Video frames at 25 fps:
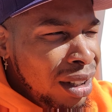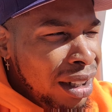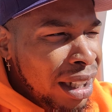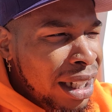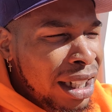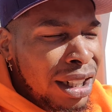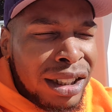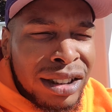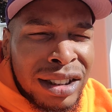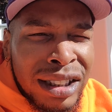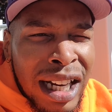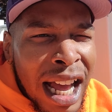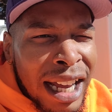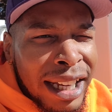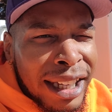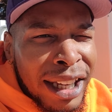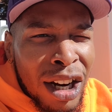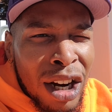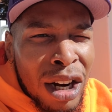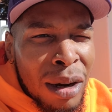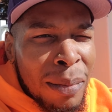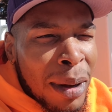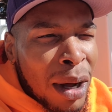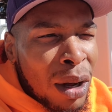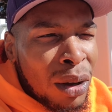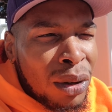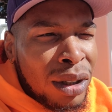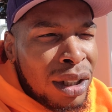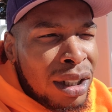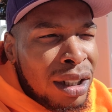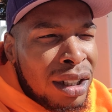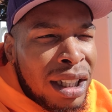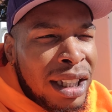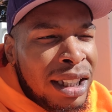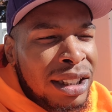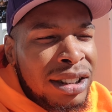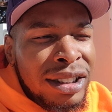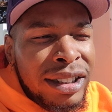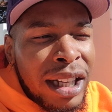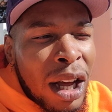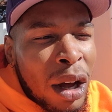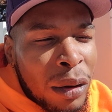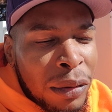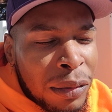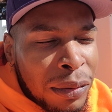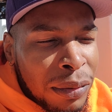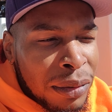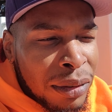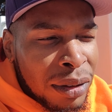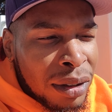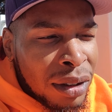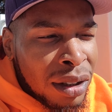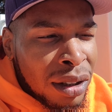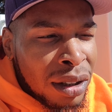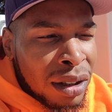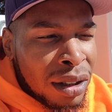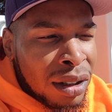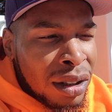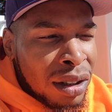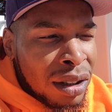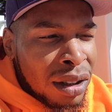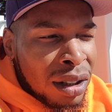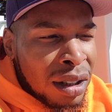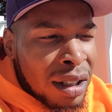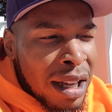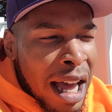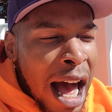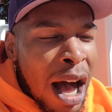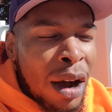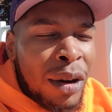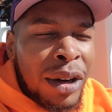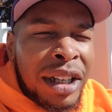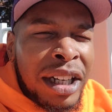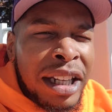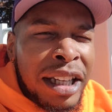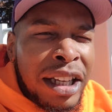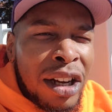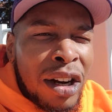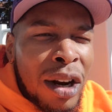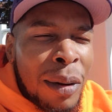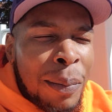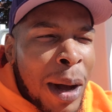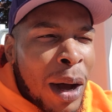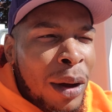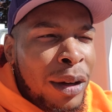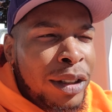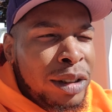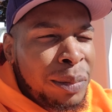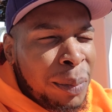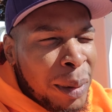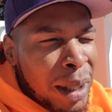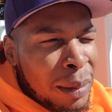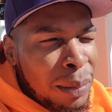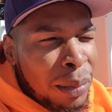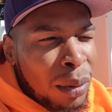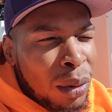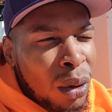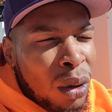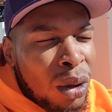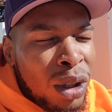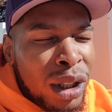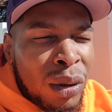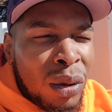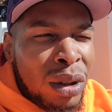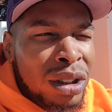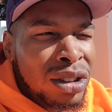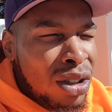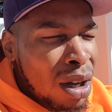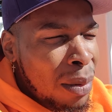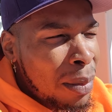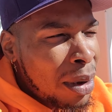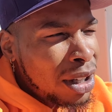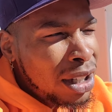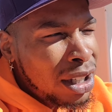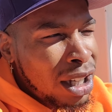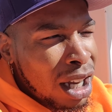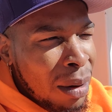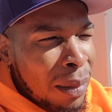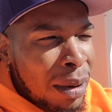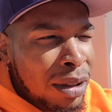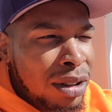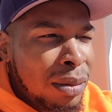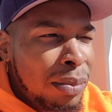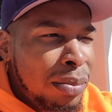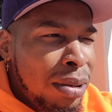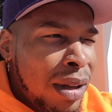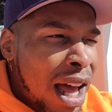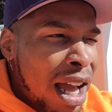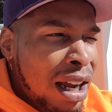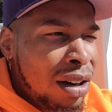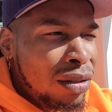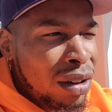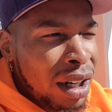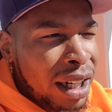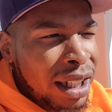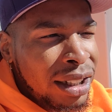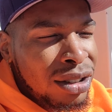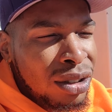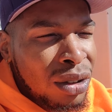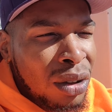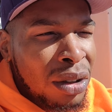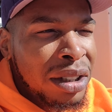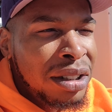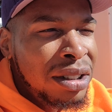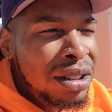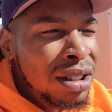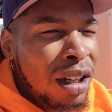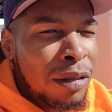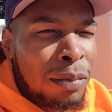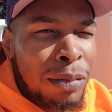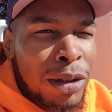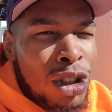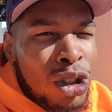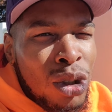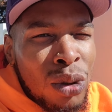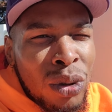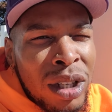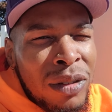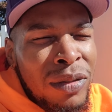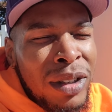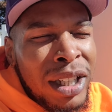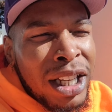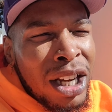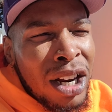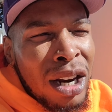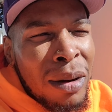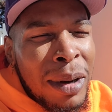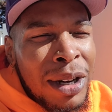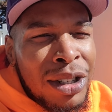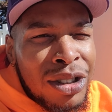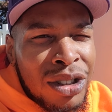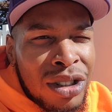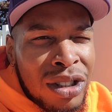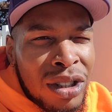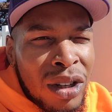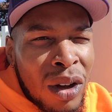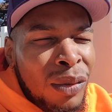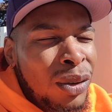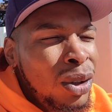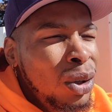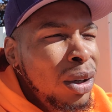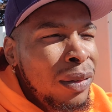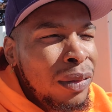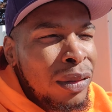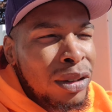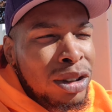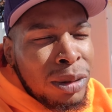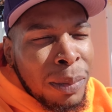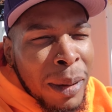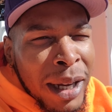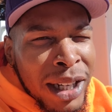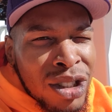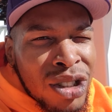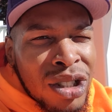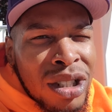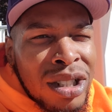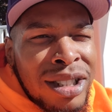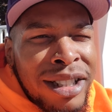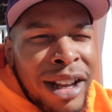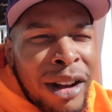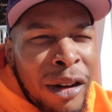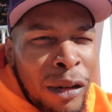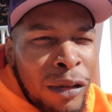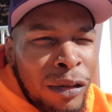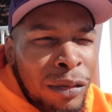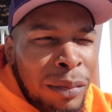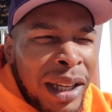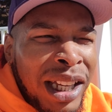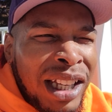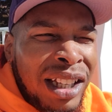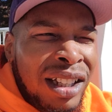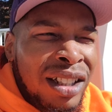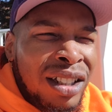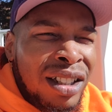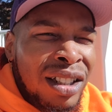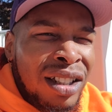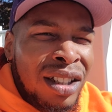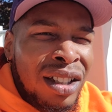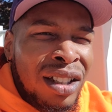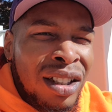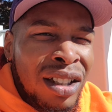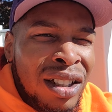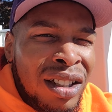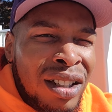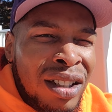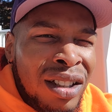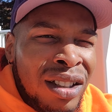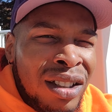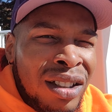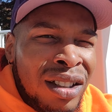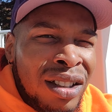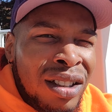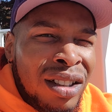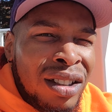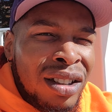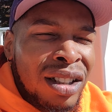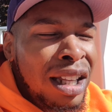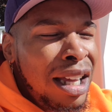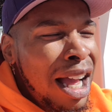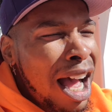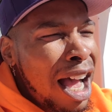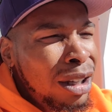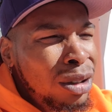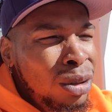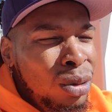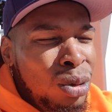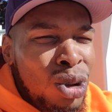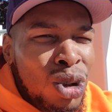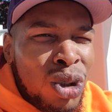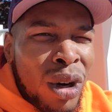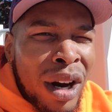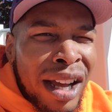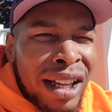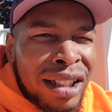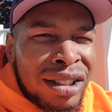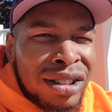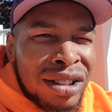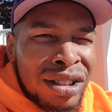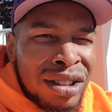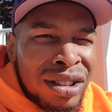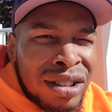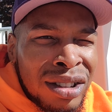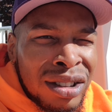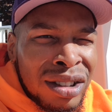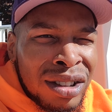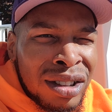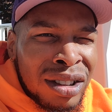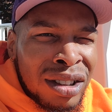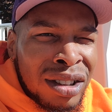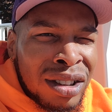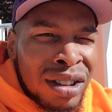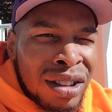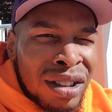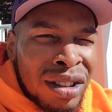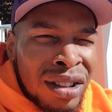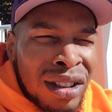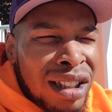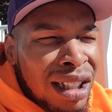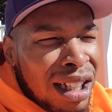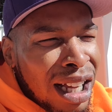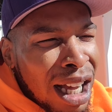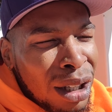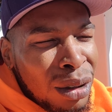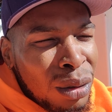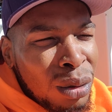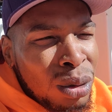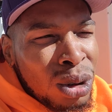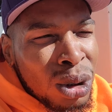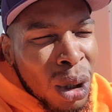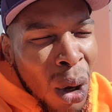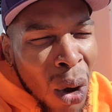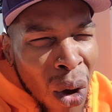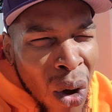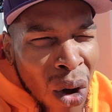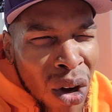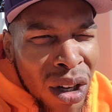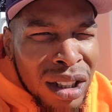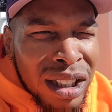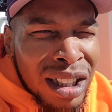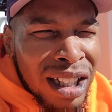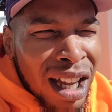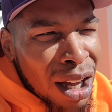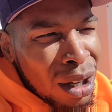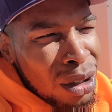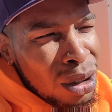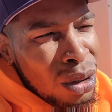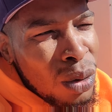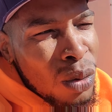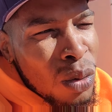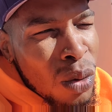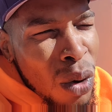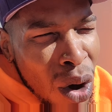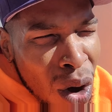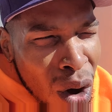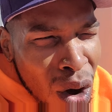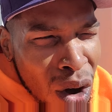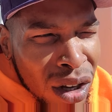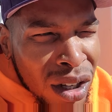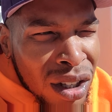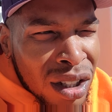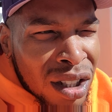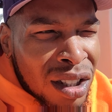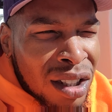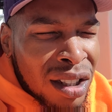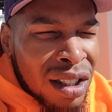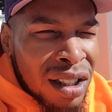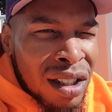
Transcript: He does not care about himself. How can he care about his people? He always talking about he care about the black race and all this stuff, but you don't even care about yourself. You don't even respect yourself, man. Look how you dress. Look how you talk. Look how you walk.